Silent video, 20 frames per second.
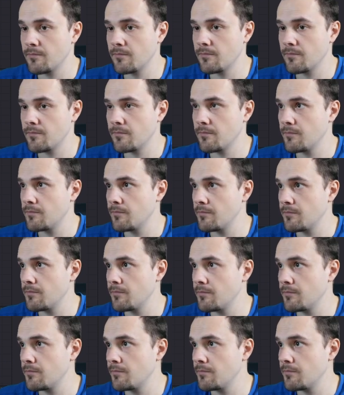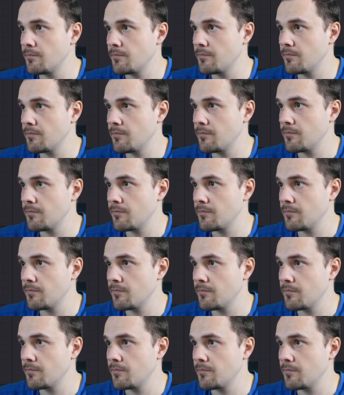
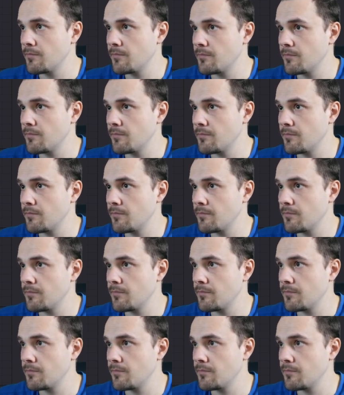[no speech]